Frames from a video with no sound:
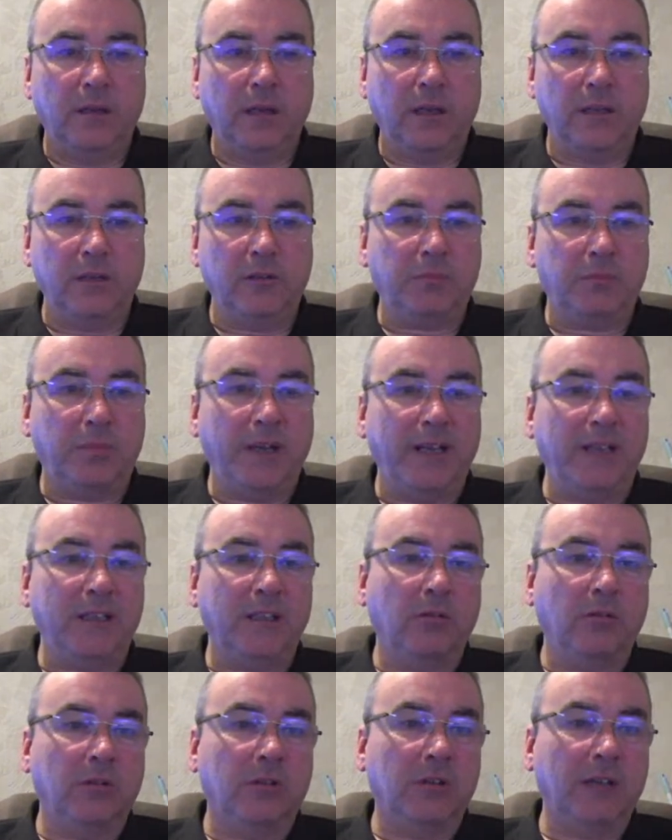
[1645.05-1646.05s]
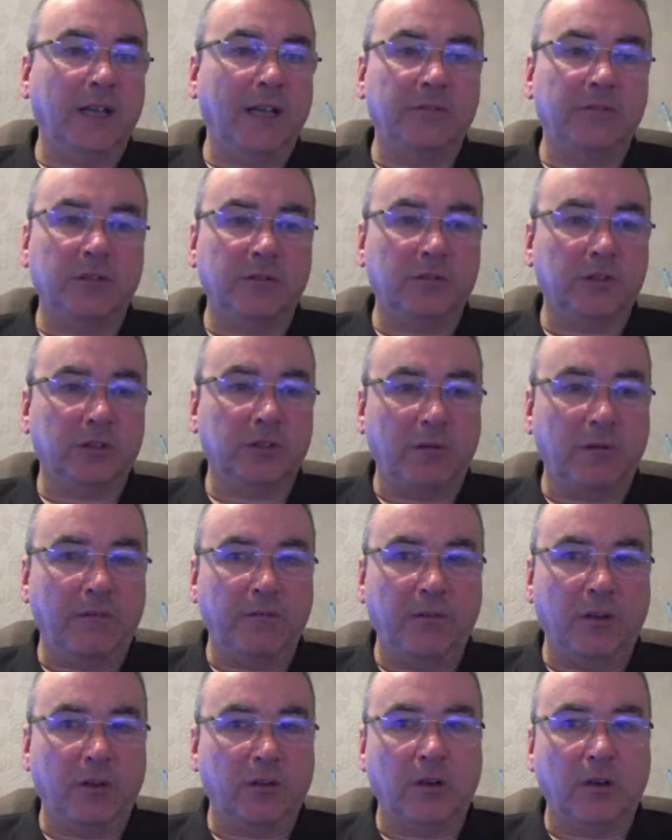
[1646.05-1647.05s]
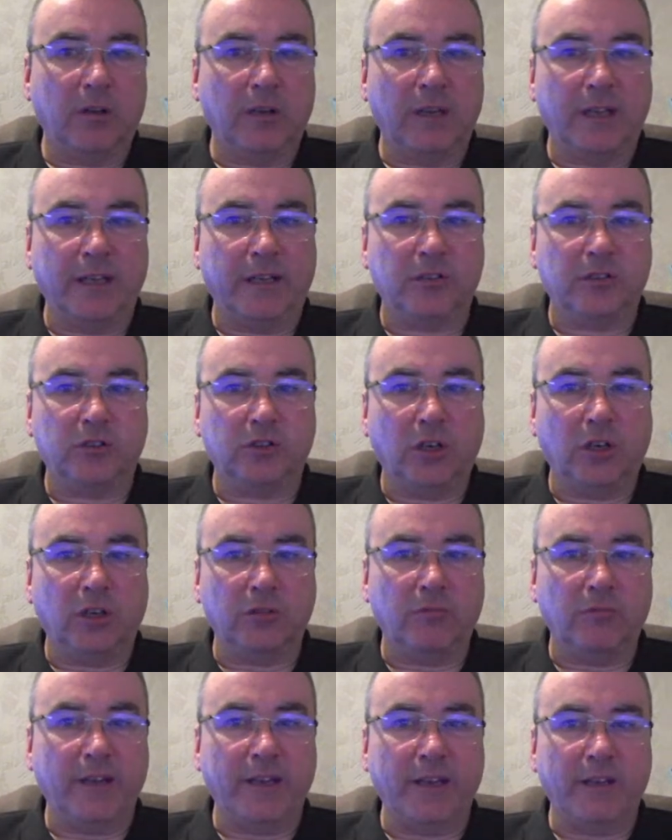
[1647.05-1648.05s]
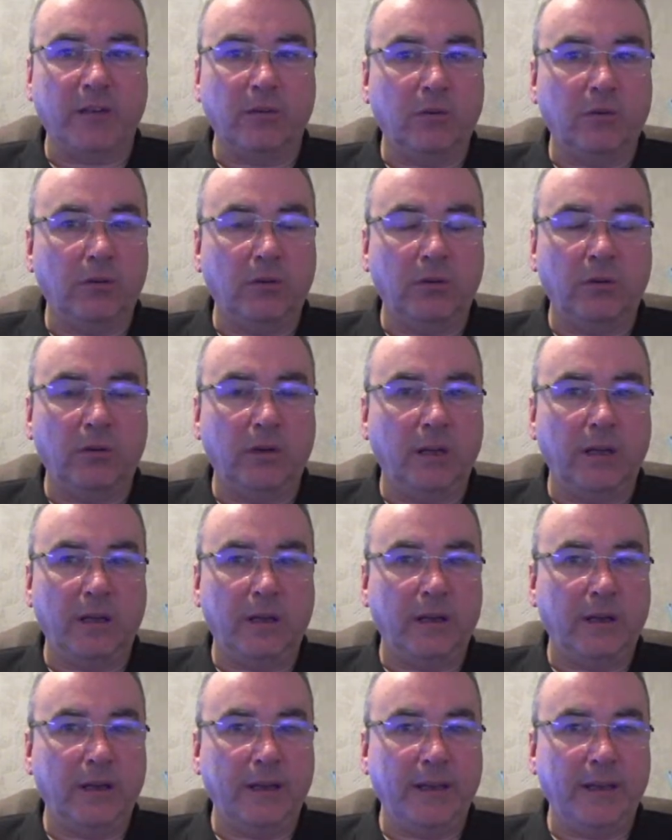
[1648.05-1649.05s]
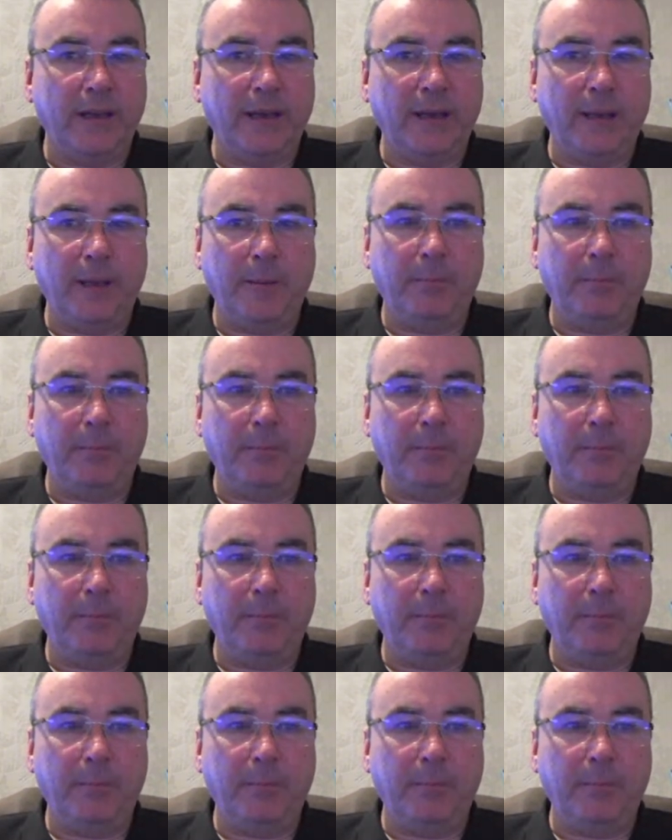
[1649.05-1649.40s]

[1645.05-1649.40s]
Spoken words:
I use braided hook lengths, so I've not got like a chod rig or a